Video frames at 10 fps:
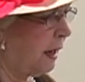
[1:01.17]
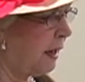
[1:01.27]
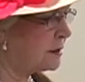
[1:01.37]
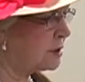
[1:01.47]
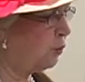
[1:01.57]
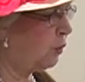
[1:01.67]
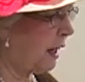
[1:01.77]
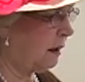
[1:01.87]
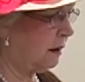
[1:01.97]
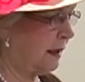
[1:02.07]
as
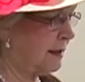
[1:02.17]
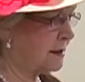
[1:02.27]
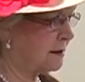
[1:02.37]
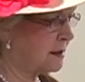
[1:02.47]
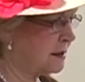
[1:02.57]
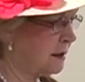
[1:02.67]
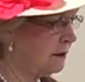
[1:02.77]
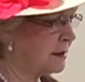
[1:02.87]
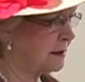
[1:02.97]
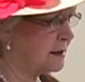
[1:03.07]
well as
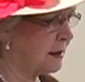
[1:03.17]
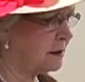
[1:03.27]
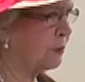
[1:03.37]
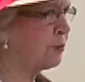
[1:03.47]
instills a sense of